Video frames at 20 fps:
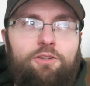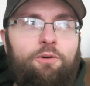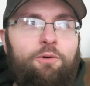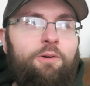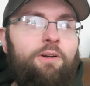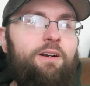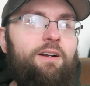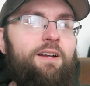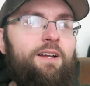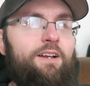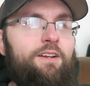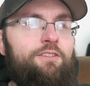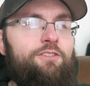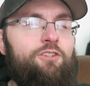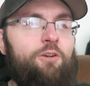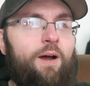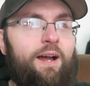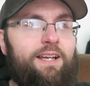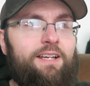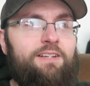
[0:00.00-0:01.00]
lore.
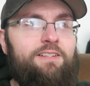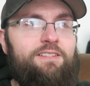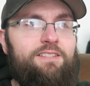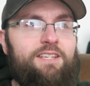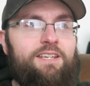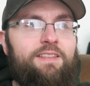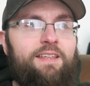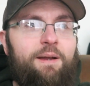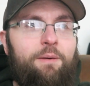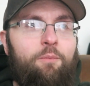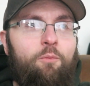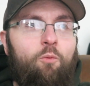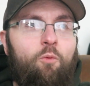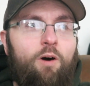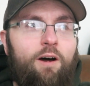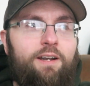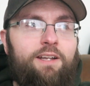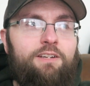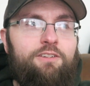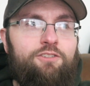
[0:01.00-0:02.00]
So I could see them
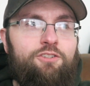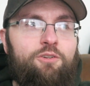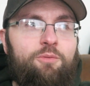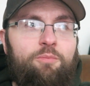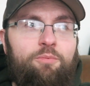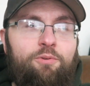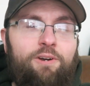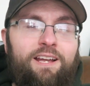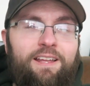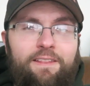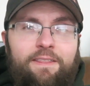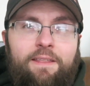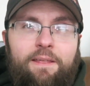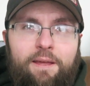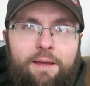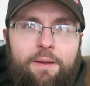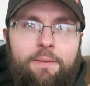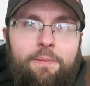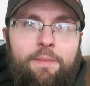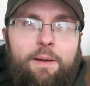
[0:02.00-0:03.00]
wanting to
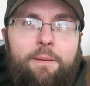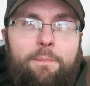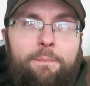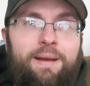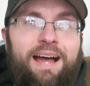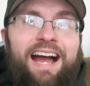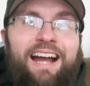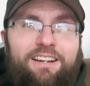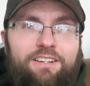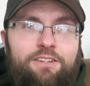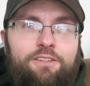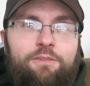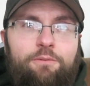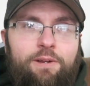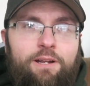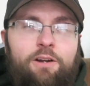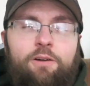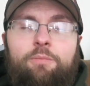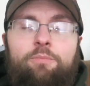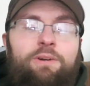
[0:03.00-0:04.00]
bring them back to the,
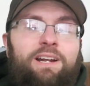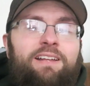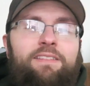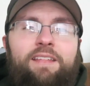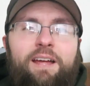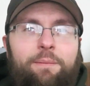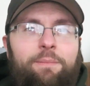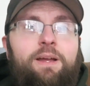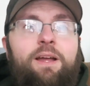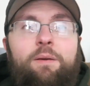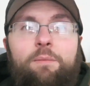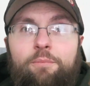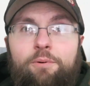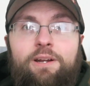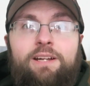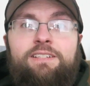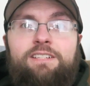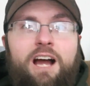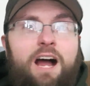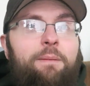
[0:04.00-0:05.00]
or bring them,
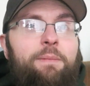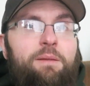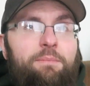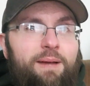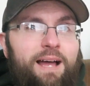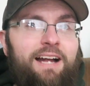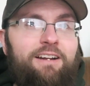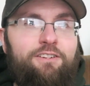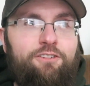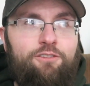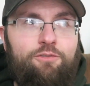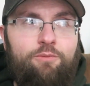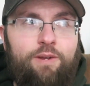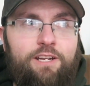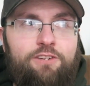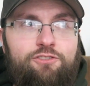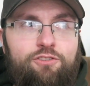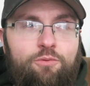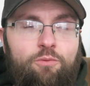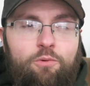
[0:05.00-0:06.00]
bring Tommy back to the
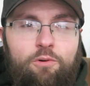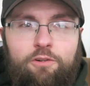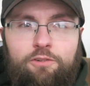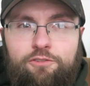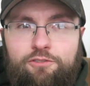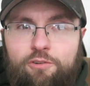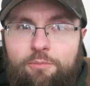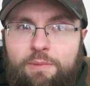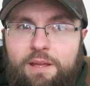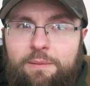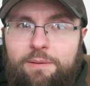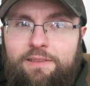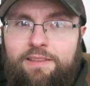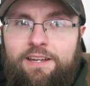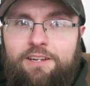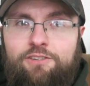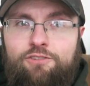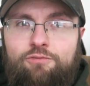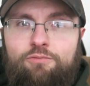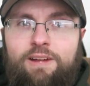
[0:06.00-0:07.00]
Ranger world. So maybe
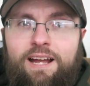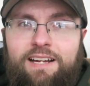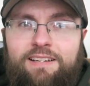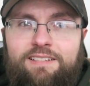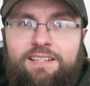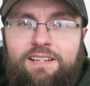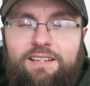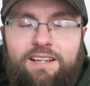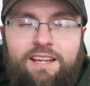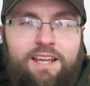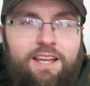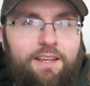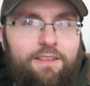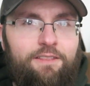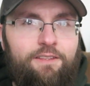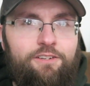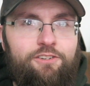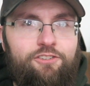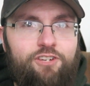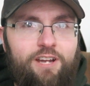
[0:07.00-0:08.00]
they directed
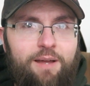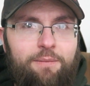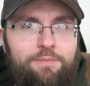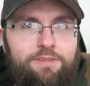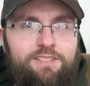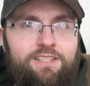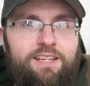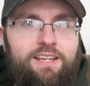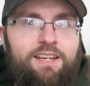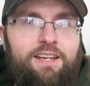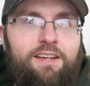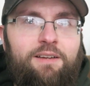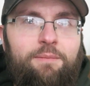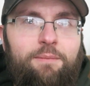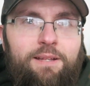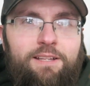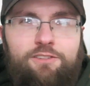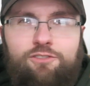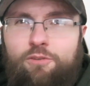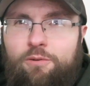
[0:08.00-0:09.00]
the gems to
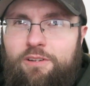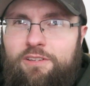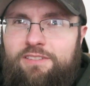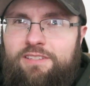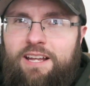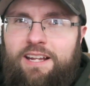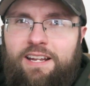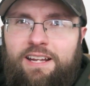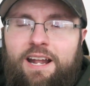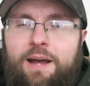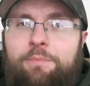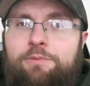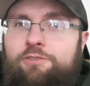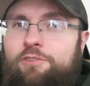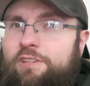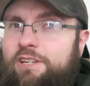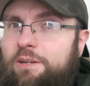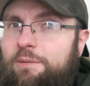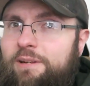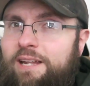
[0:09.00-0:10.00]
him and sort of set it up
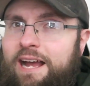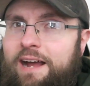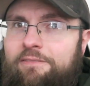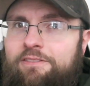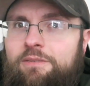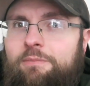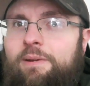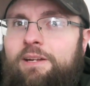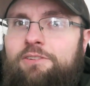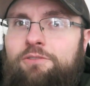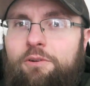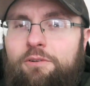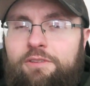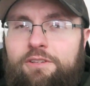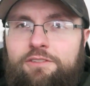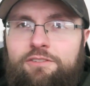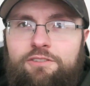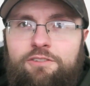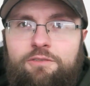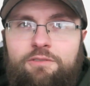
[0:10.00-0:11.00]
so that he would have to mentor
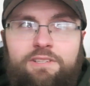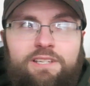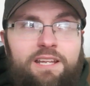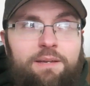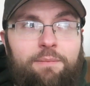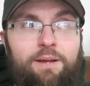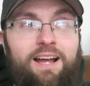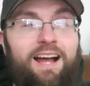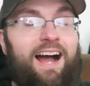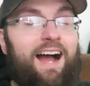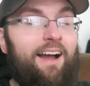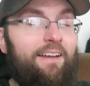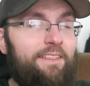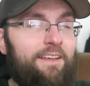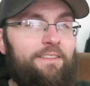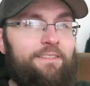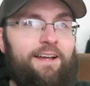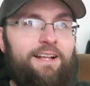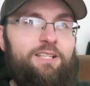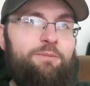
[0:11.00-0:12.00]
this new team. I
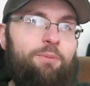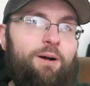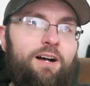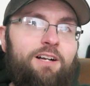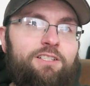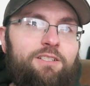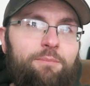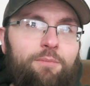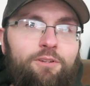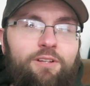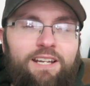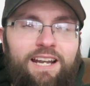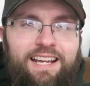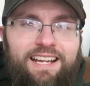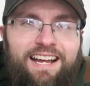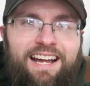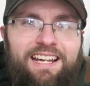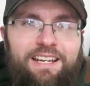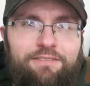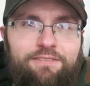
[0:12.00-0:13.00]
think that's possible and I
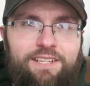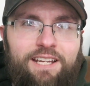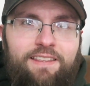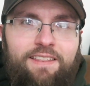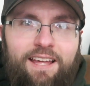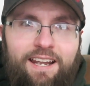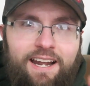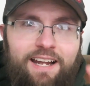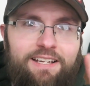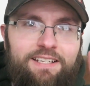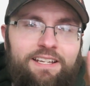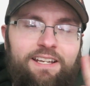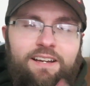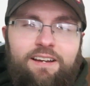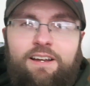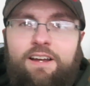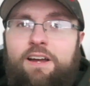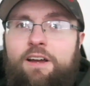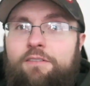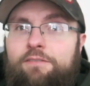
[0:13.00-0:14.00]
kind of dig that
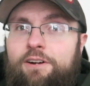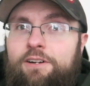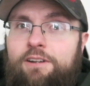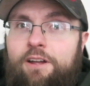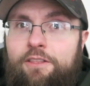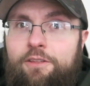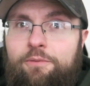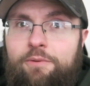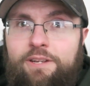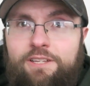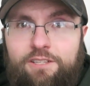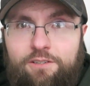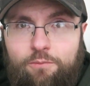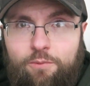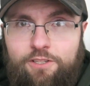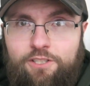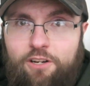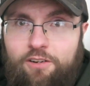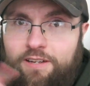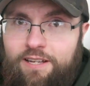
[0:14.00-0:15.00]
idea for another reason
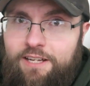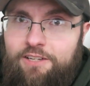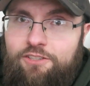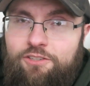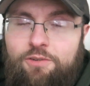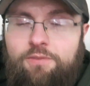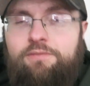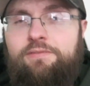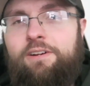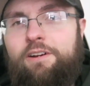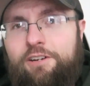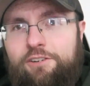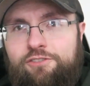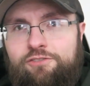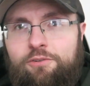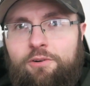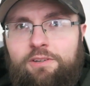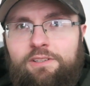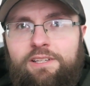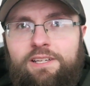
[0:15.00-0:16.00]
which I'll get to very
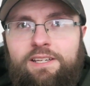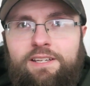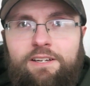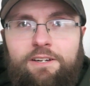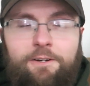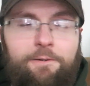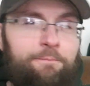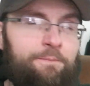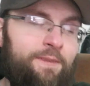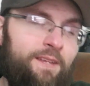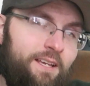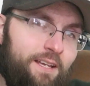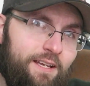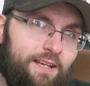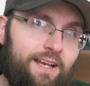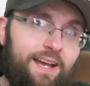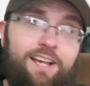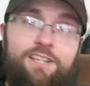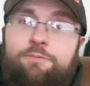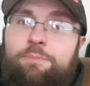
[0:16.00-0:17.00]
shortly here.
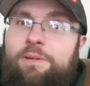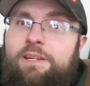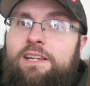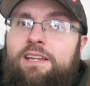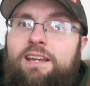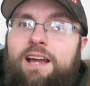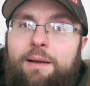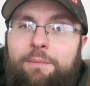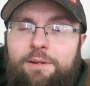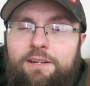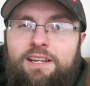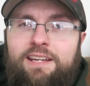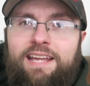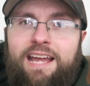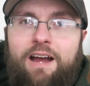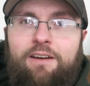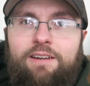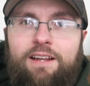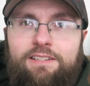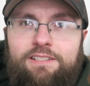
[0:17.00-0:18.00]
SPD I'm gonna
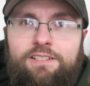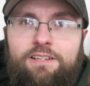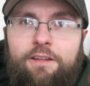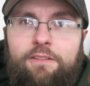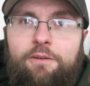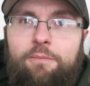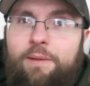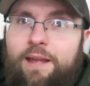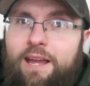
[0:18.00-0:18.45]
count as another